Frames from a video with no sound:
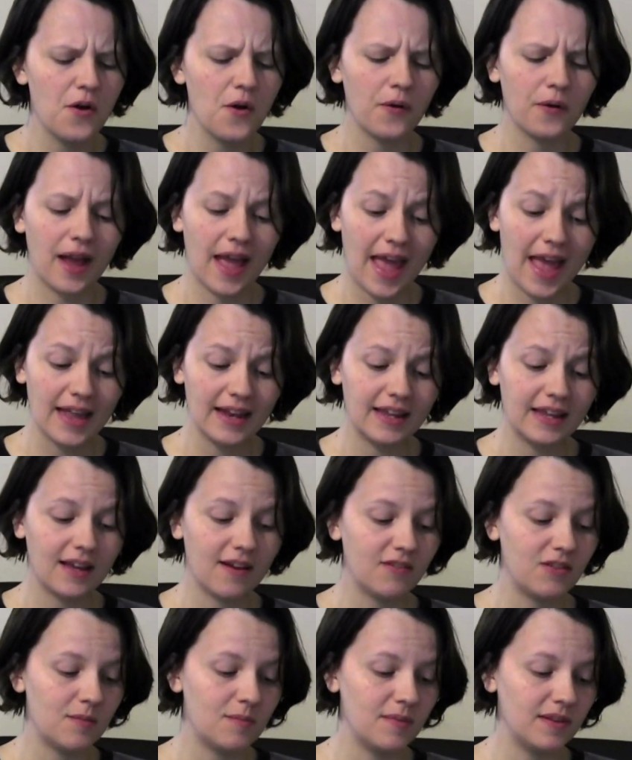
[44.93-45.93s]
or any
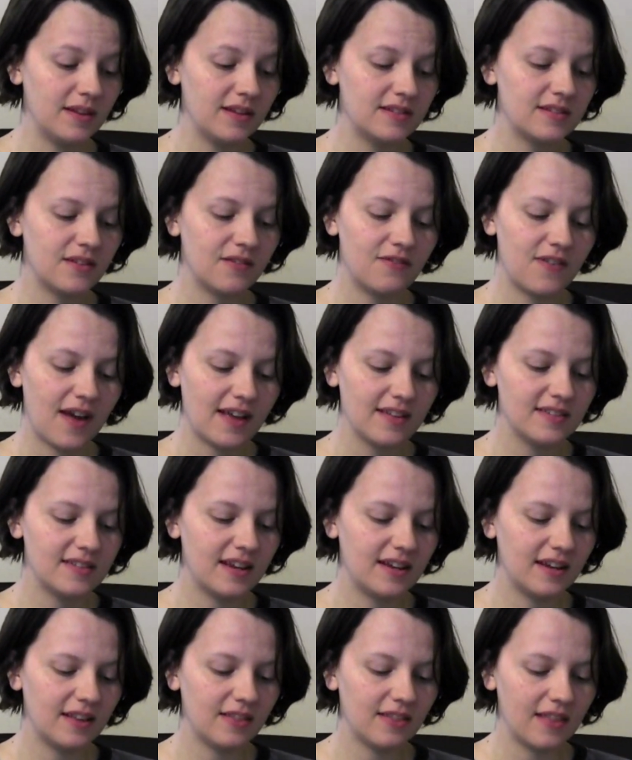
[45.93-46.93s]
of the millions of
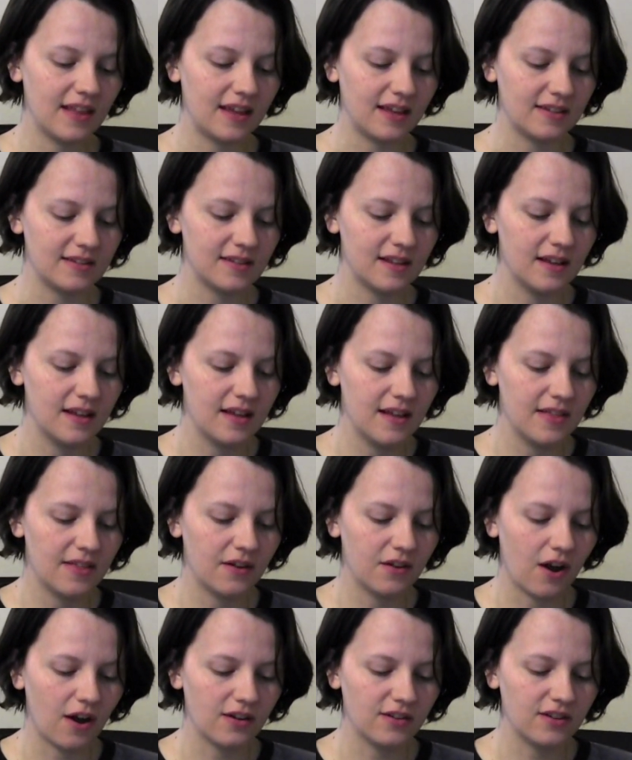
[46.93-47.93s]
fascinating things
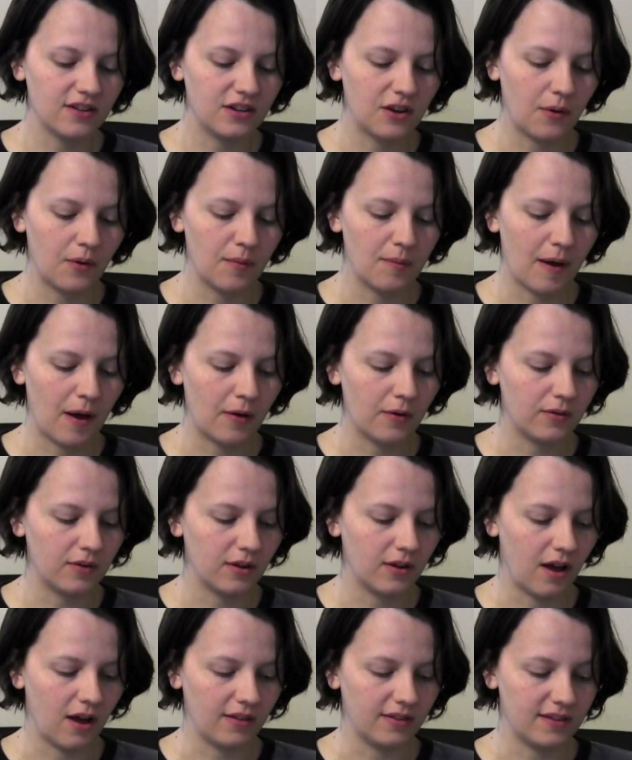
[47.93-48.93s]
there are to know about
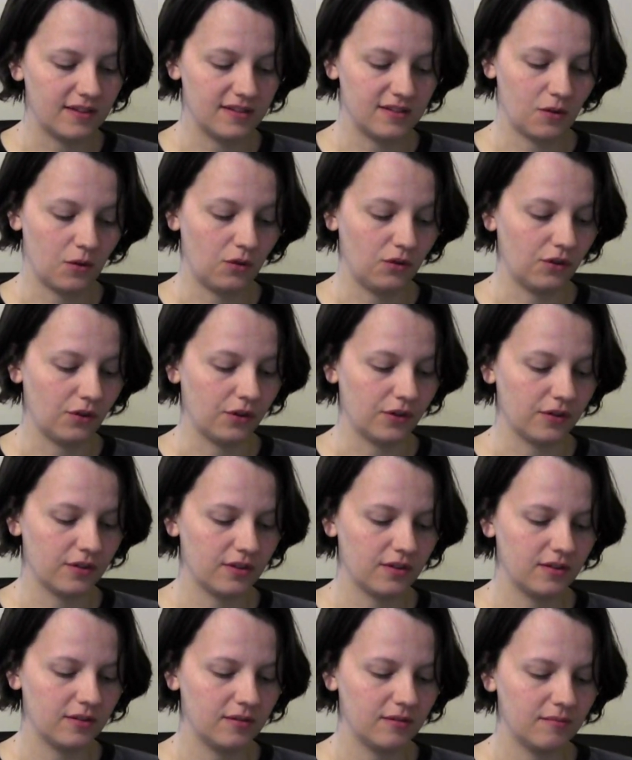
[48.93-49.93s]
on this old
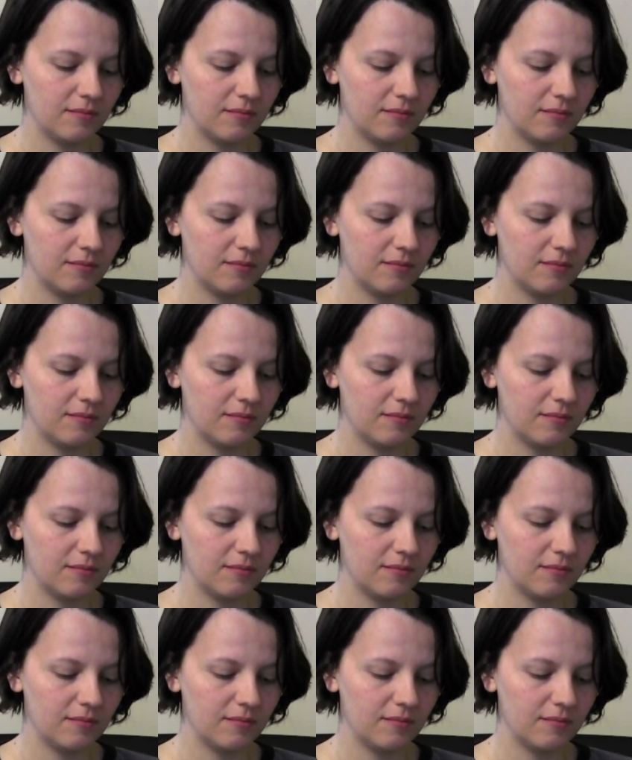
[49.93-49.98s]
earth.